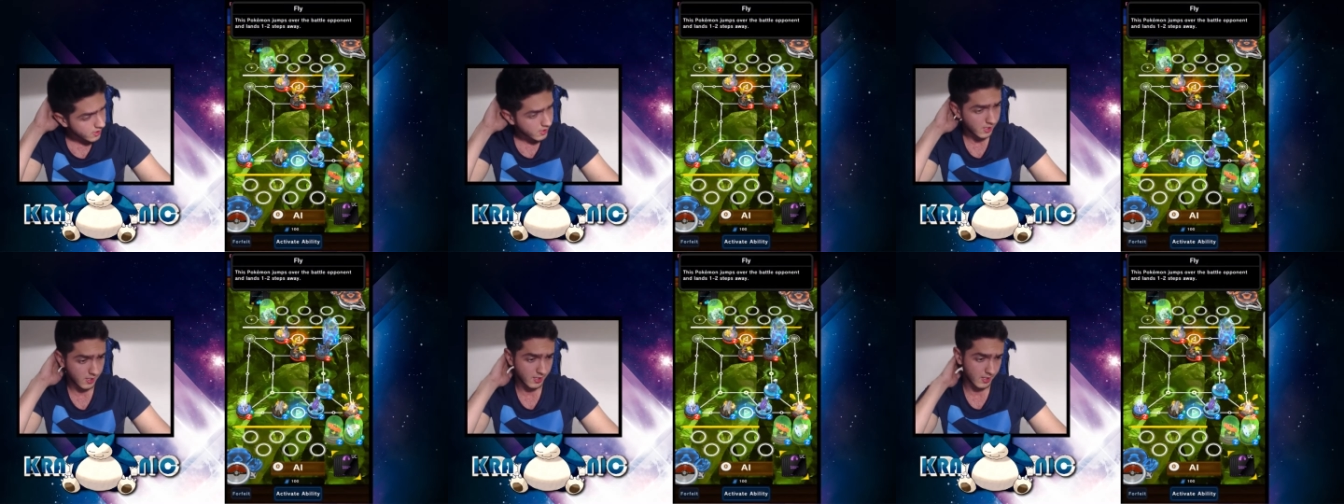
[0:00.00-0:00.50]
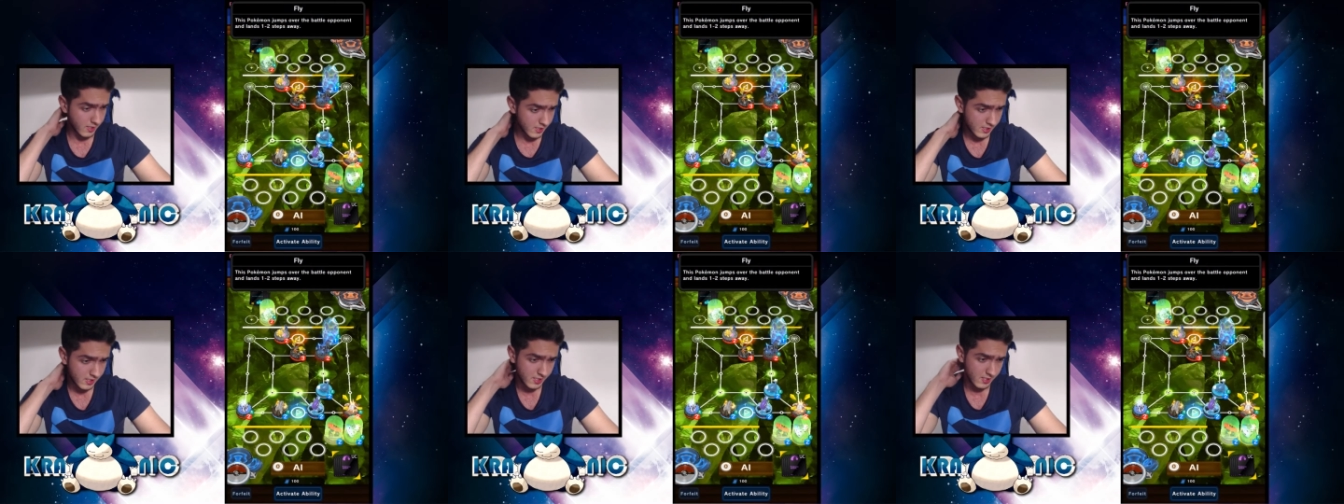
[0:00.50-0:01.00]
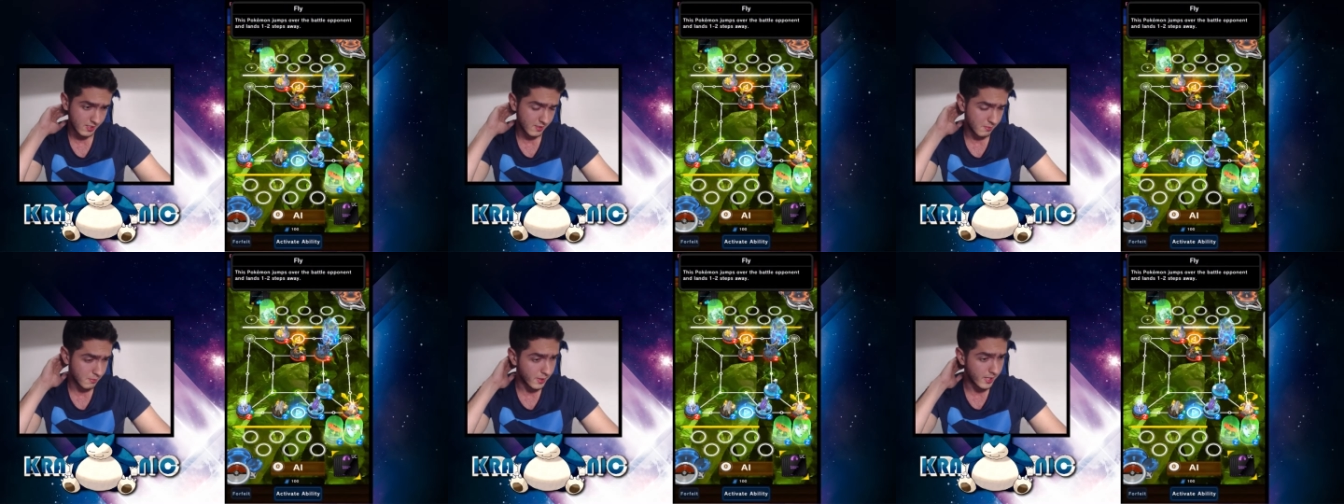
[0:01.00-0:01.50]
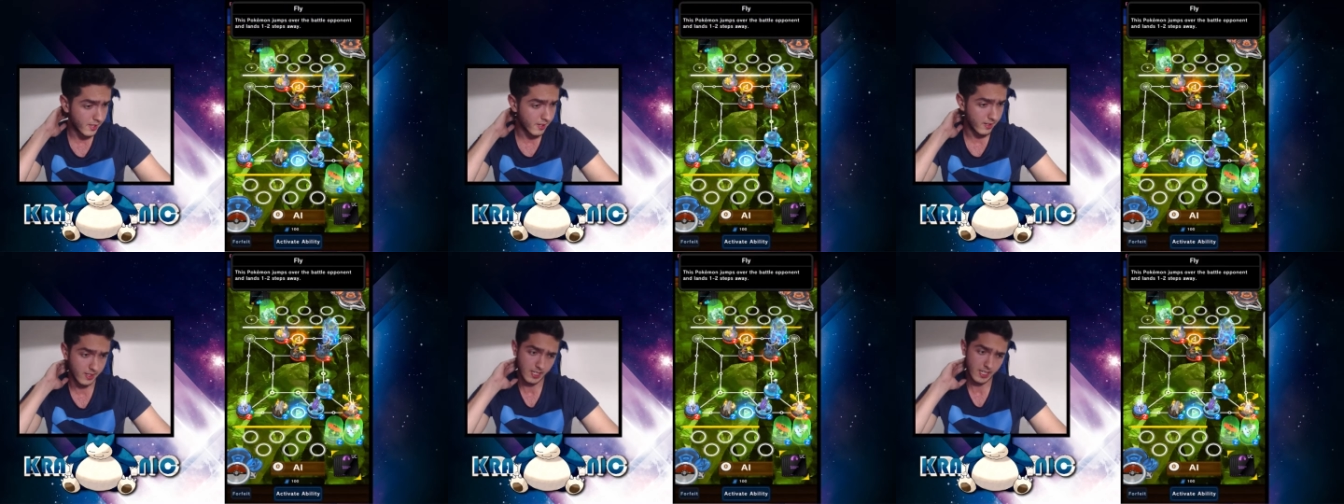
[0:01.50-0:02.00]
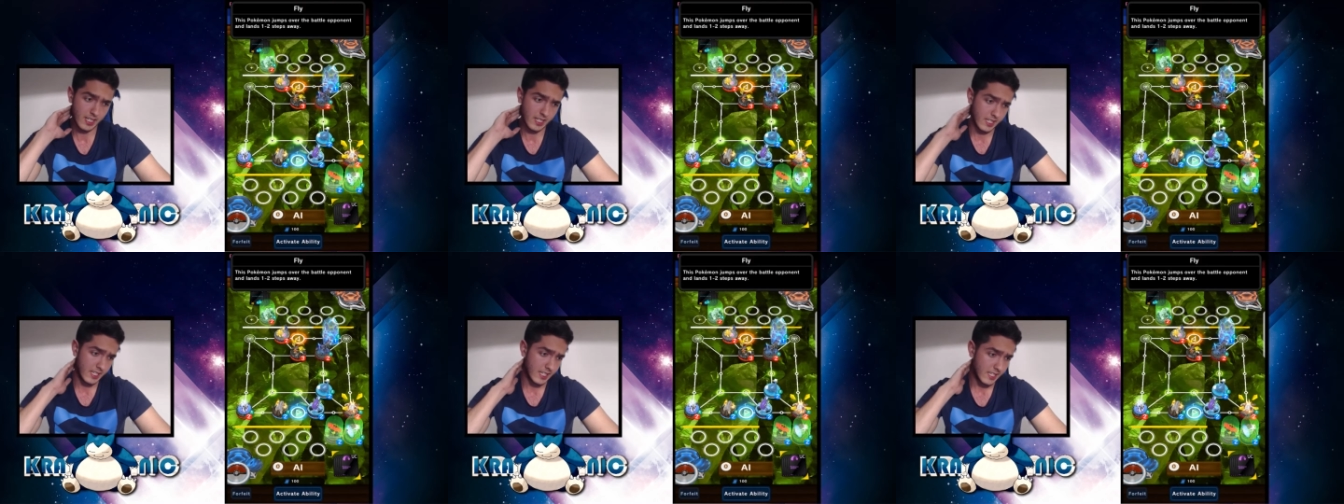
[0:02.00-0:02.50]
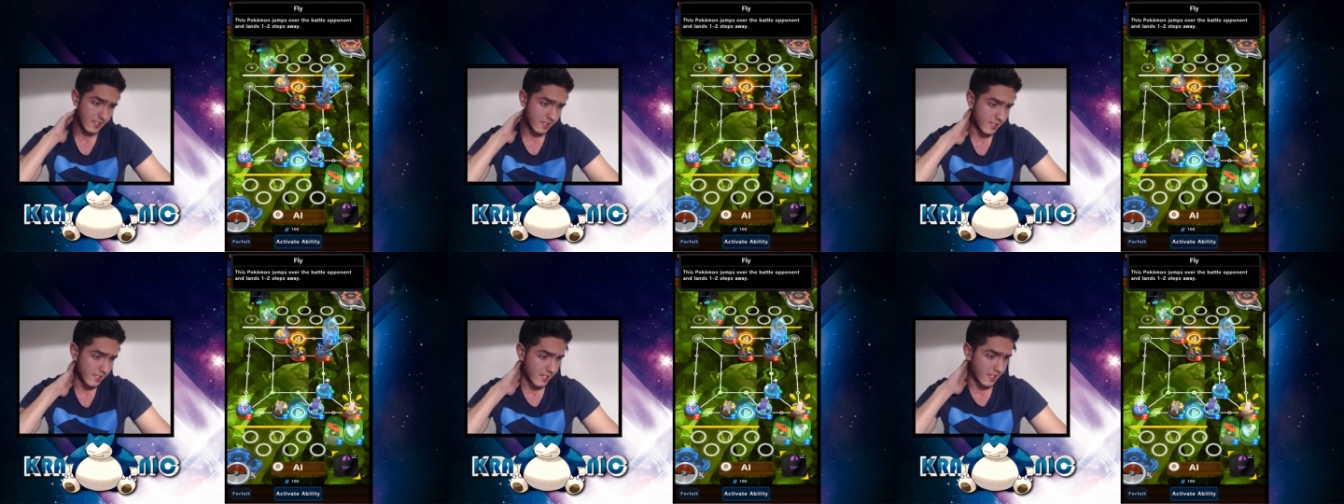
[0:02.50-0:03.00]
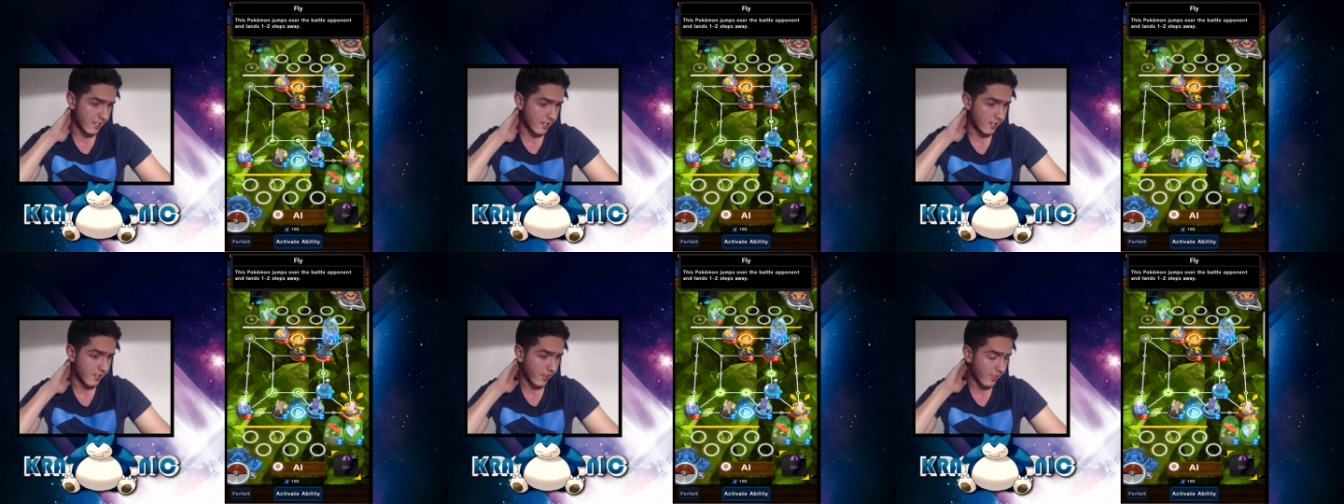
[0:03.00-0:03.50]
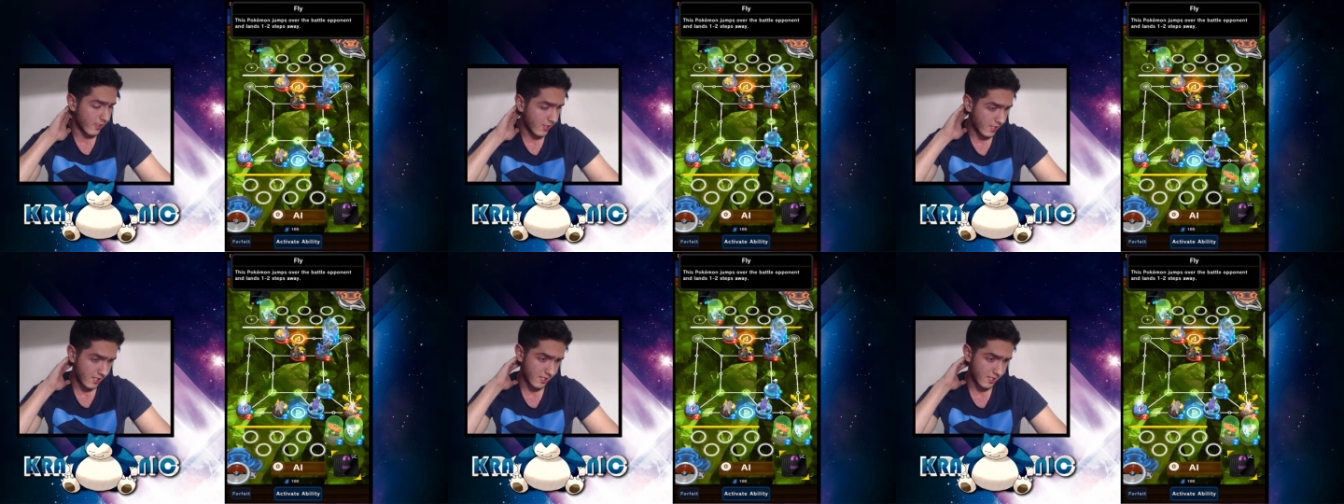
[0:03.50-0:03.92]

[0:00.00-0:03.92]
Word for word: Uh, it's better than nothing.